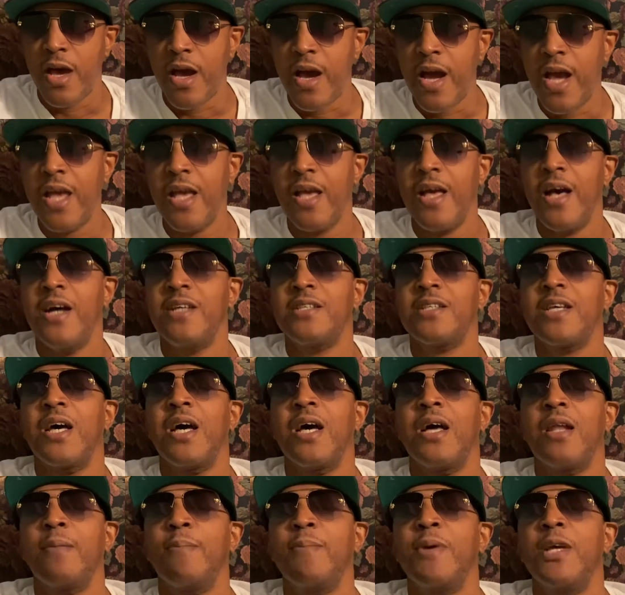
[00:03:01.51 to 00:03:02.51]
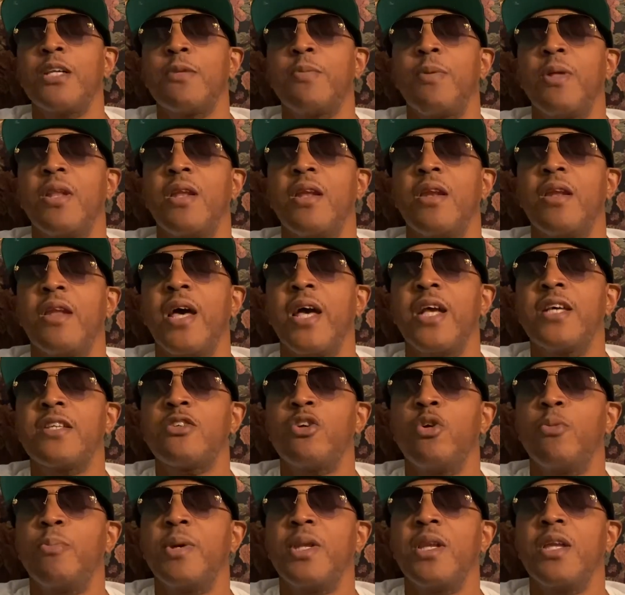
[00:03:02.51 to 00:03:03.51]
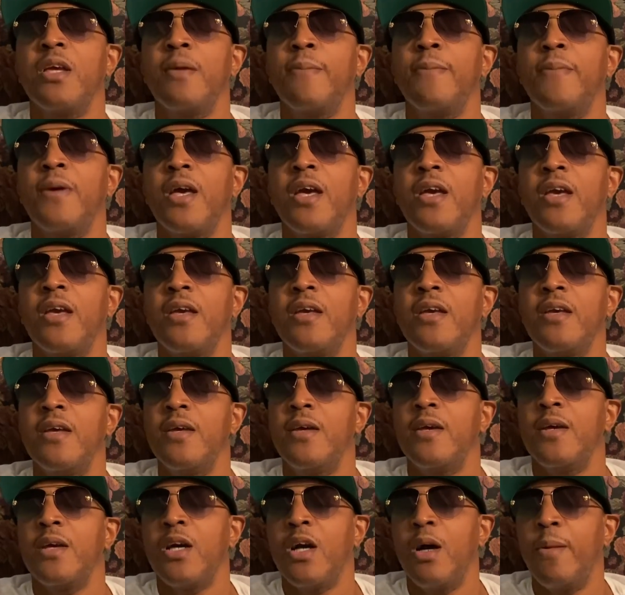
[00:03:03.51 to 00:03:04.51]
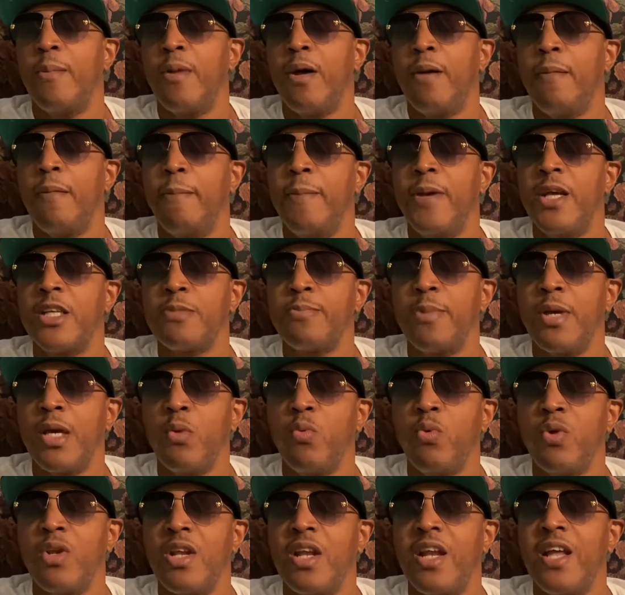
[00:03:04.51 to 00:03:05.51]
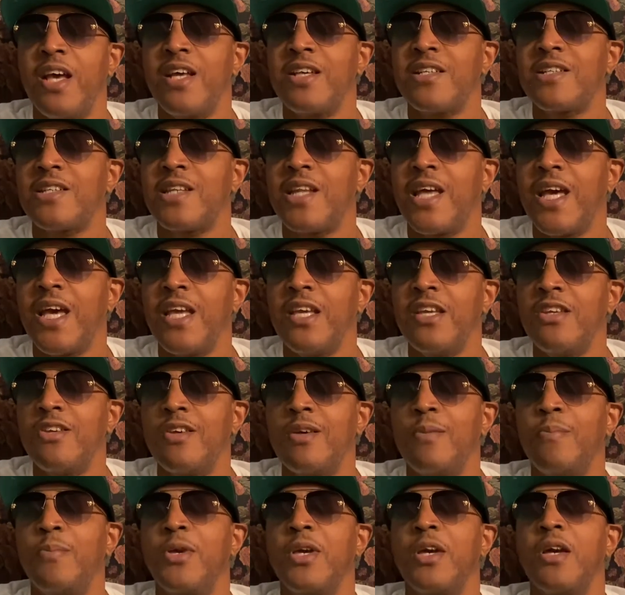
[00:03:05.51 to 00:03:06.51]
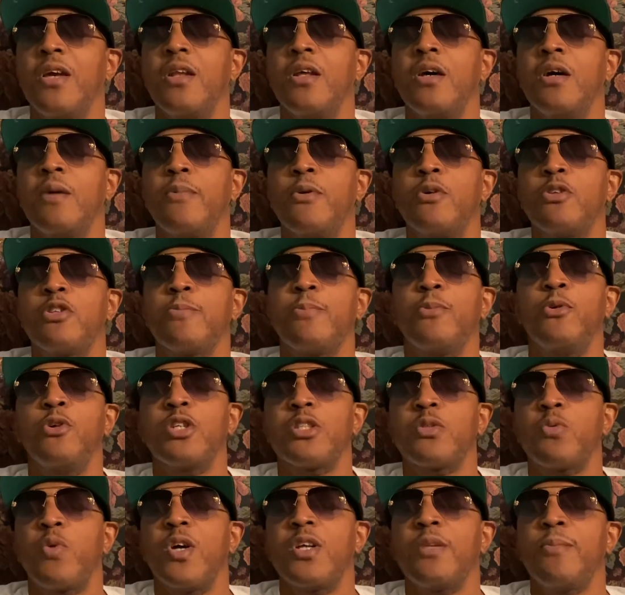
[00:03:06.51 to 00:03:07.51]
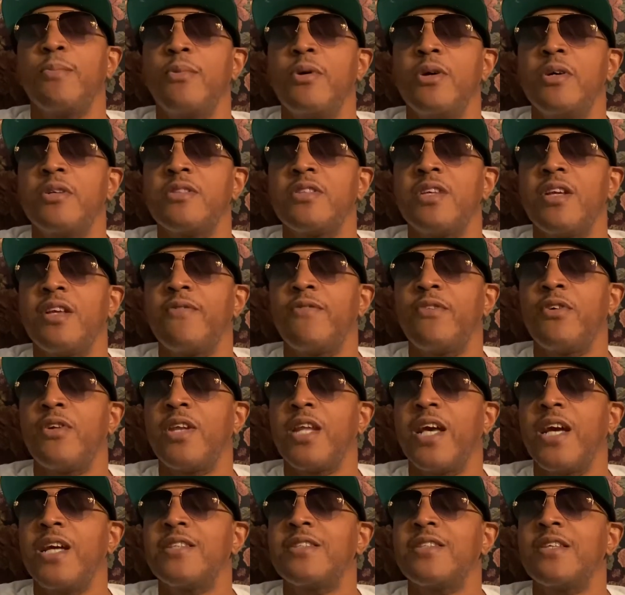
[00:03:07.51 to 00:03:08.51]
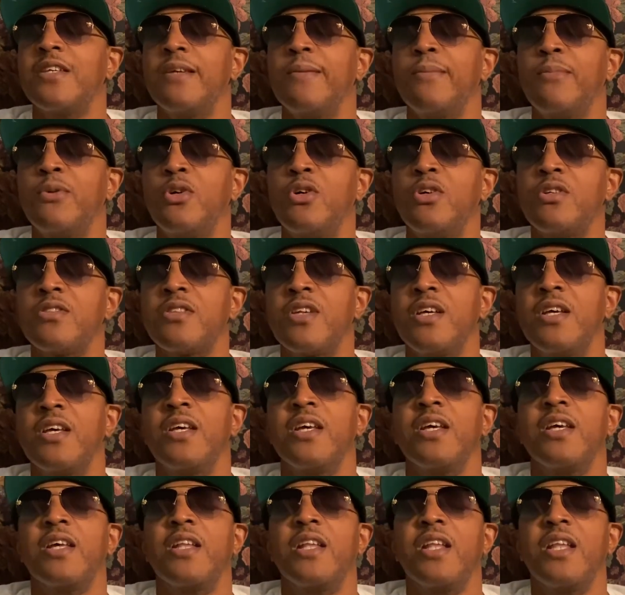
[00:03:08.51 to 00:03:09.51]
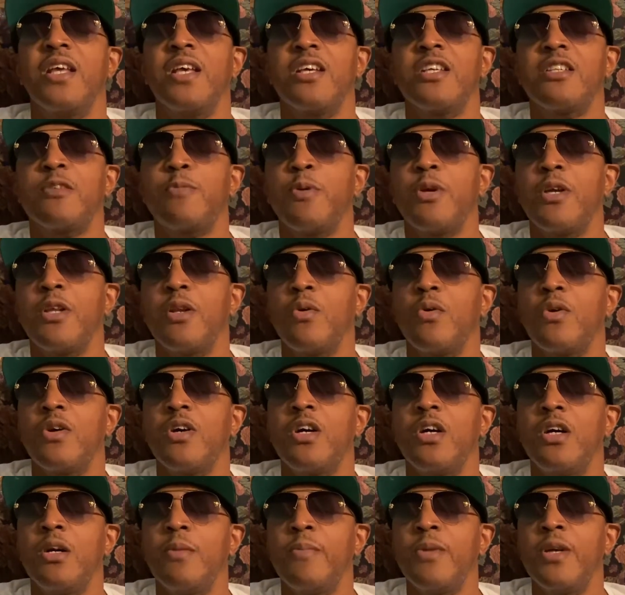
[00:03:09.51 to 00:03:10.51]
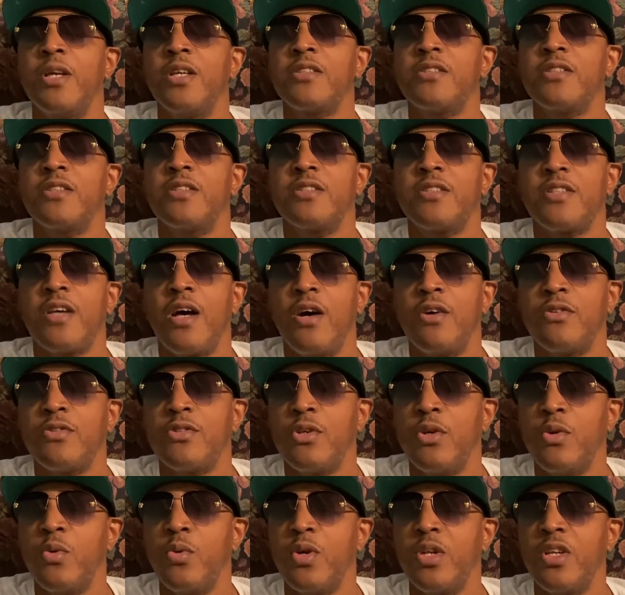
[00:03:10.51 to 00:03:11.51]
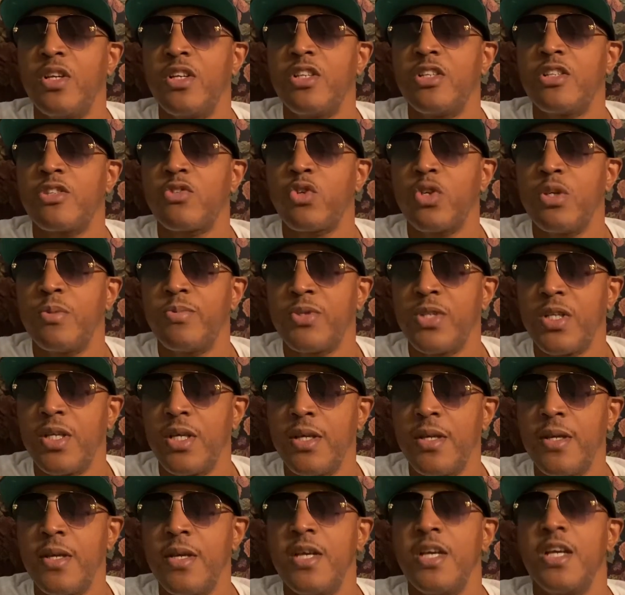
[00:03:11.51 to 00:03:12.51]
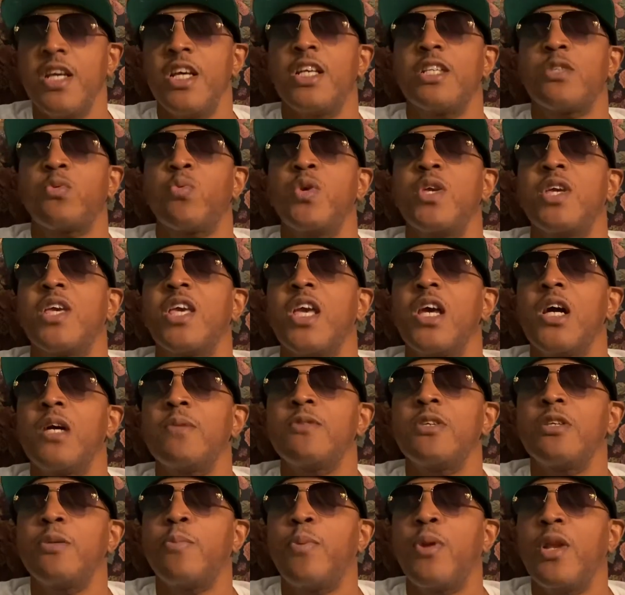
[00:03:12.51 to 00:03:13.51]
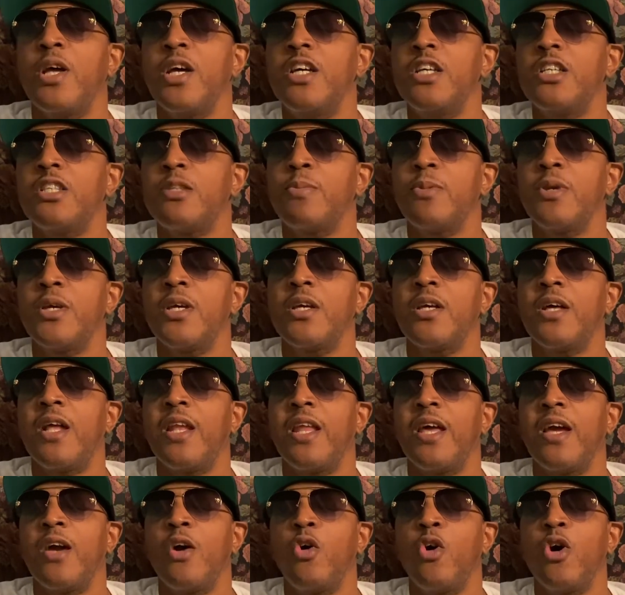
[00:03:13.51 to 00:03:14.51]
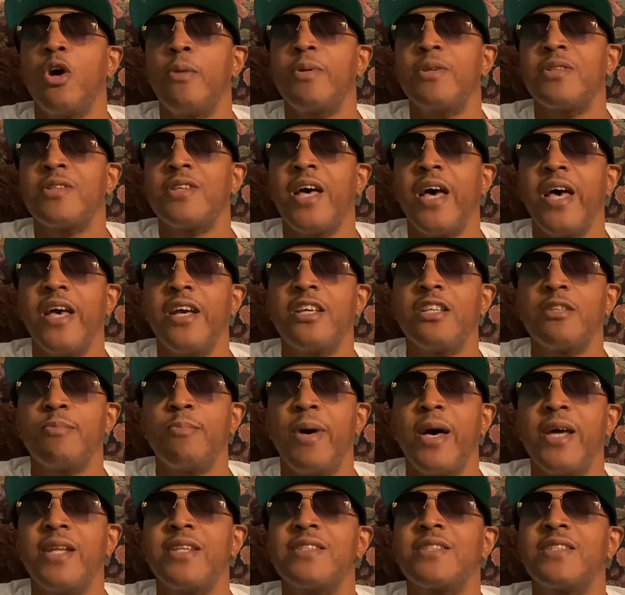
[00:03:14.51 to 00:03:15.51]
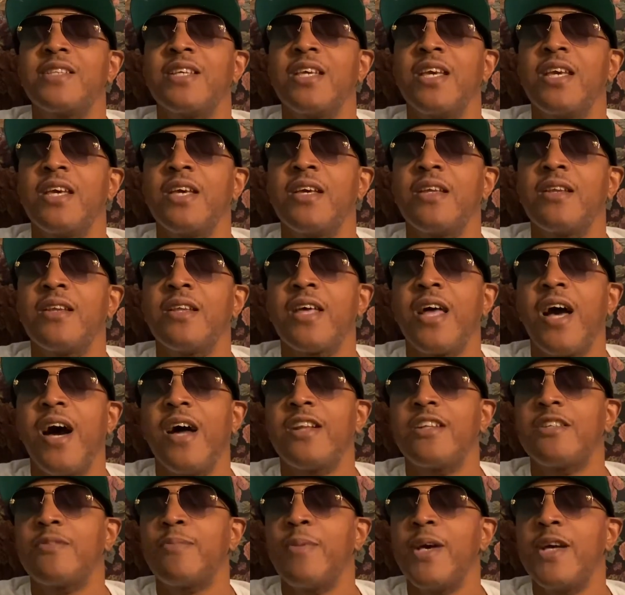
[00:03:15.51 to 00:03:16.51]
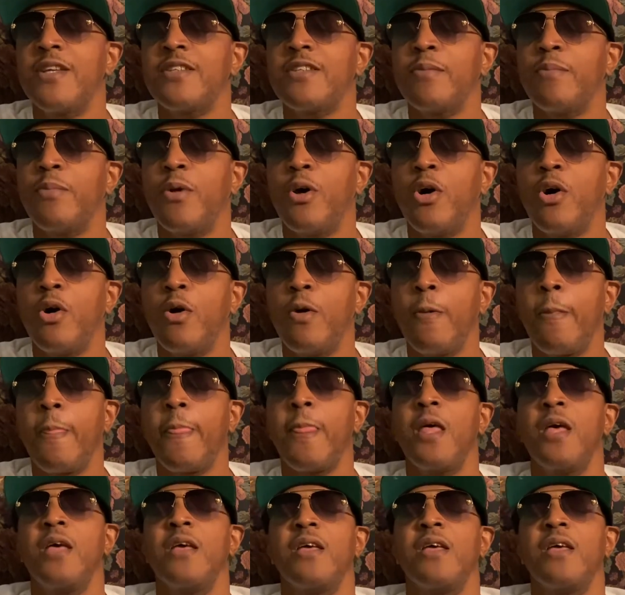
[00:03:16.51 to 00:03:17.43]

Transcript: Alright guys, I got the best play tonight. It's going to be an NBA coming off a best bet winner last night. You can pick it up on Sports Watch Monitor for 19 bucks. Link is pinned on comments. It's also in the description. Let's recap these plays, man. I like Auburn Tigers minus 10, college basketball.